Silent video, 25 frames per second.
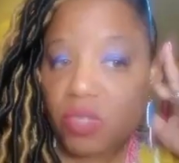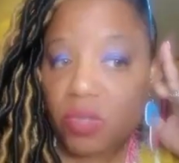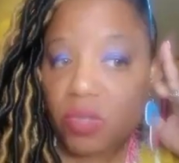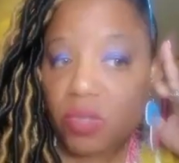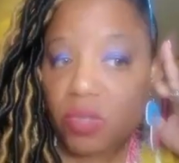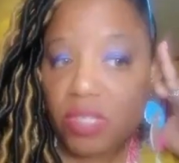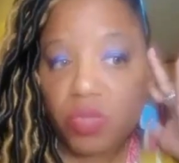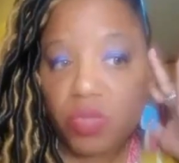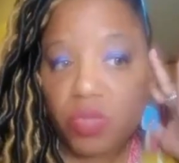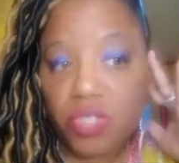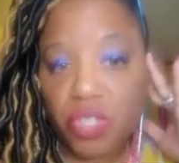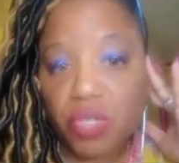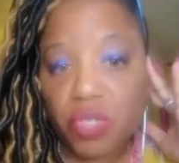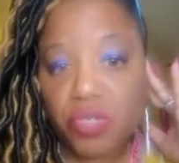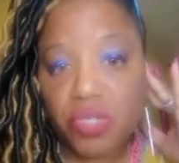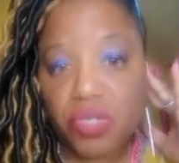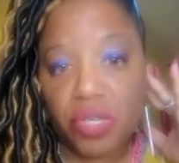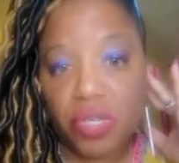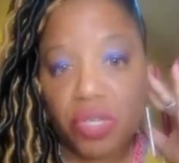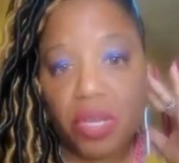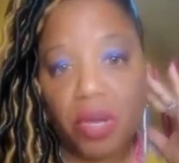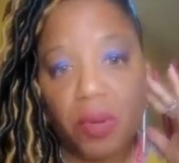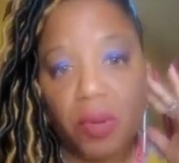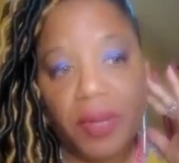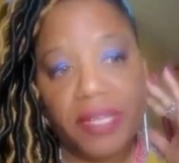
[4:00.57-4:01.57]
this was years
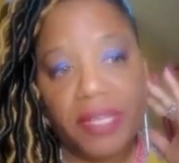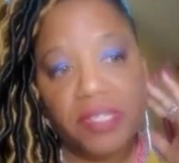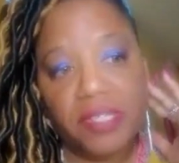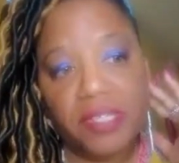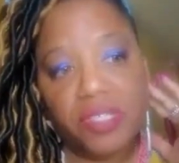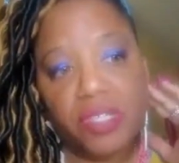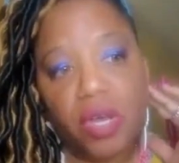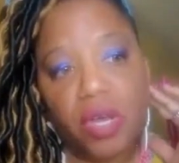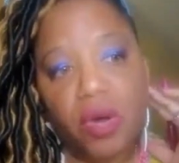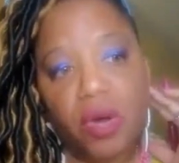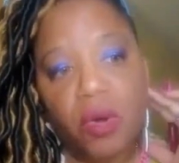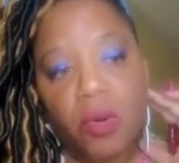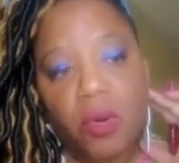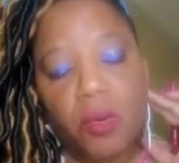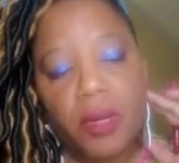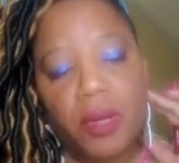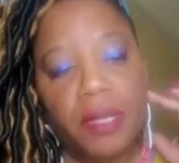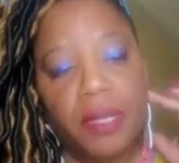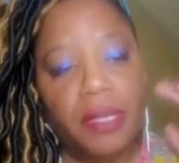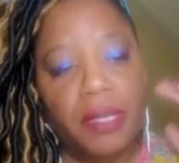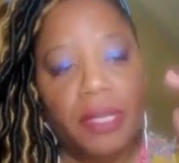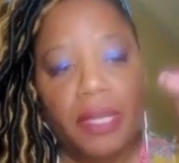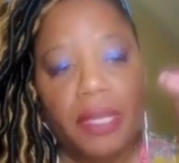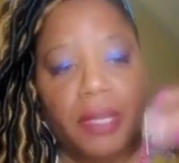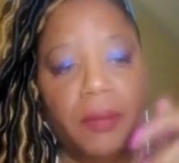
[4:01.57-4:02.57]
ago, and so
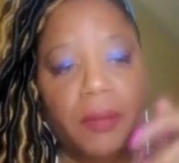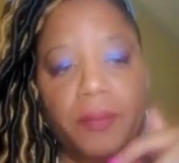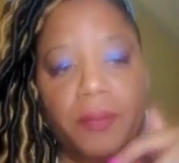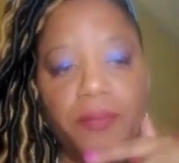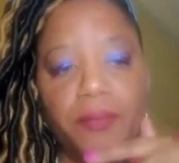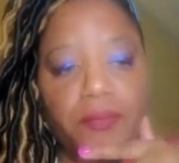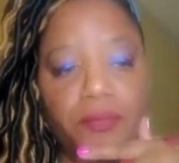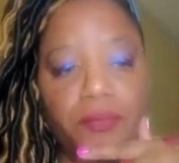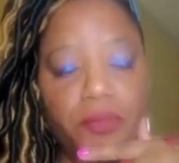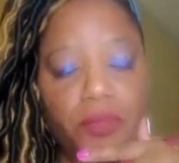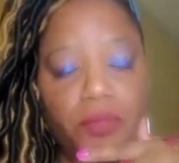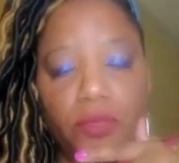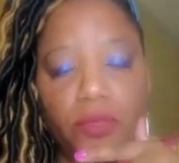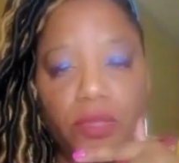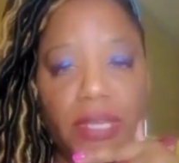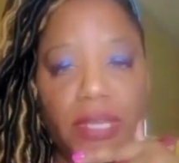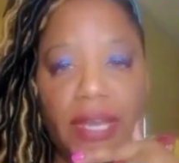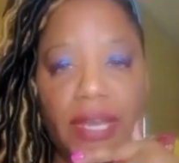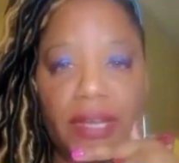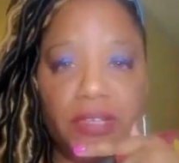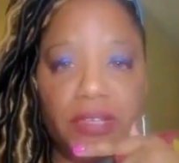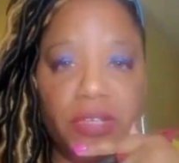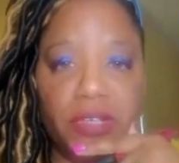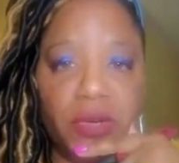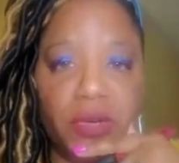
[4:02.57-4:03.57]

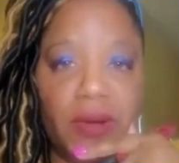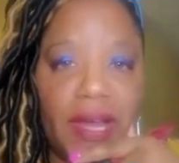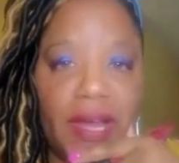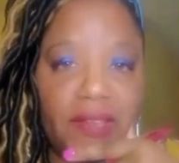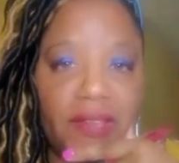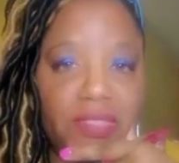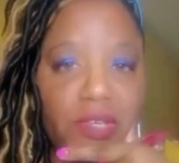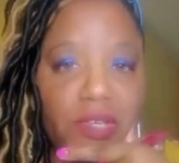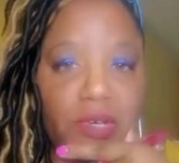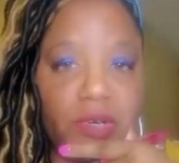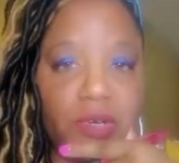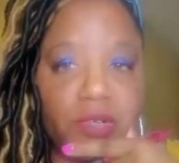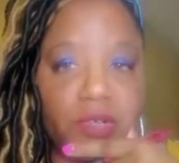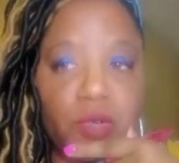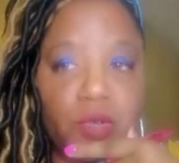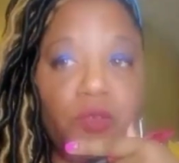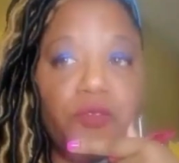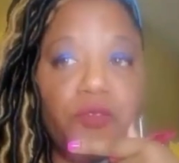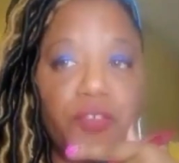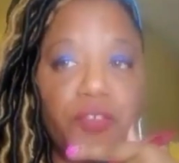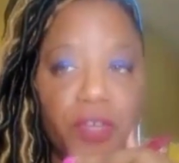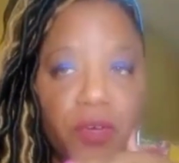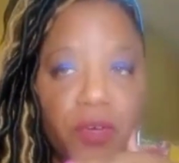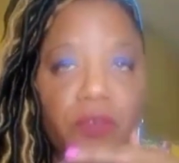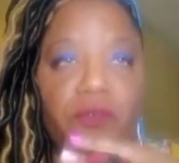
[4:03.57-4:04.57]
you're out there. You
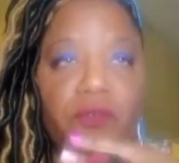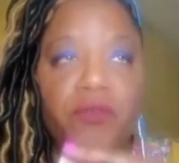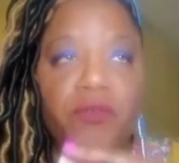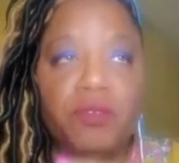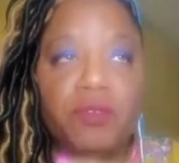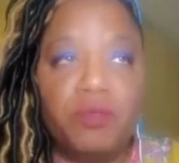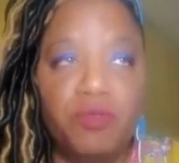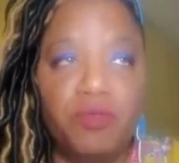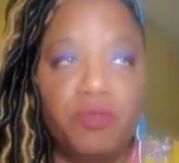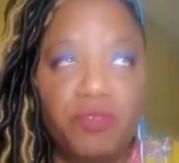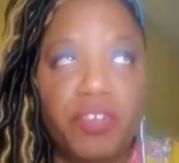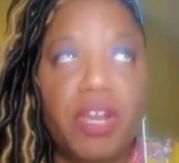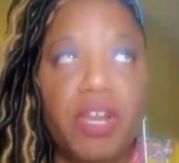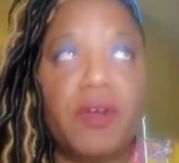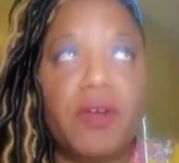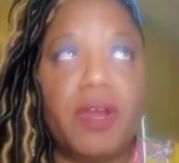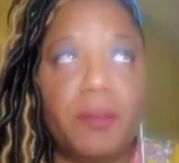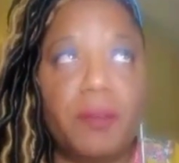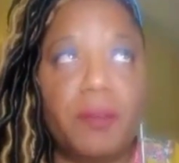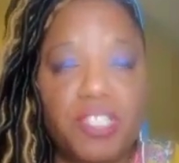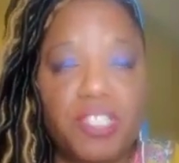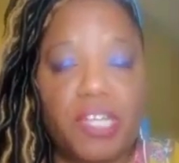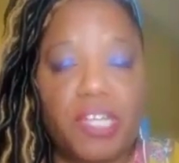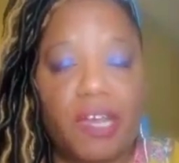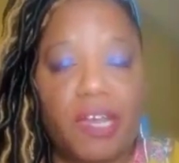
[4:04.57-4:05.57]
feel very
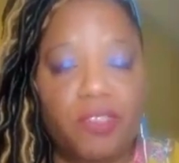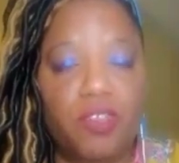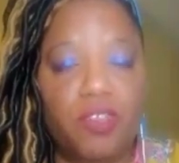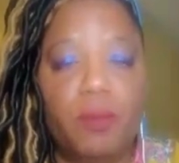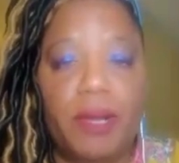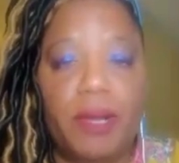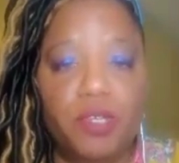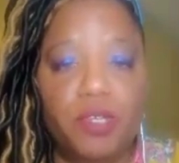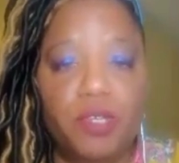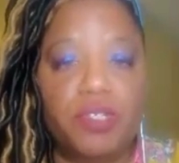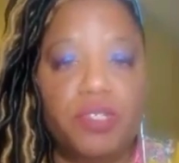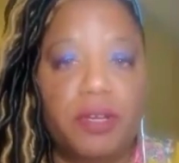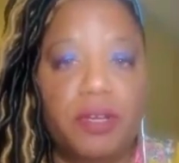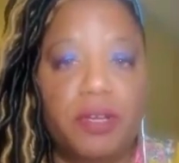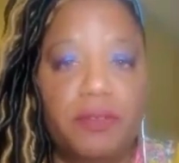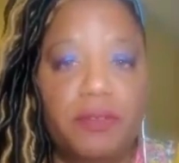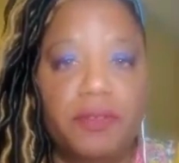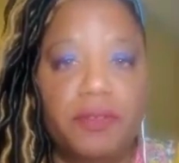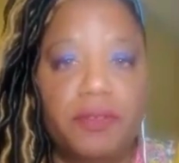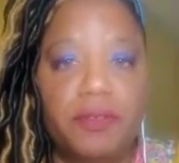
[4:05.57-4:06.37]
much out there by yourself.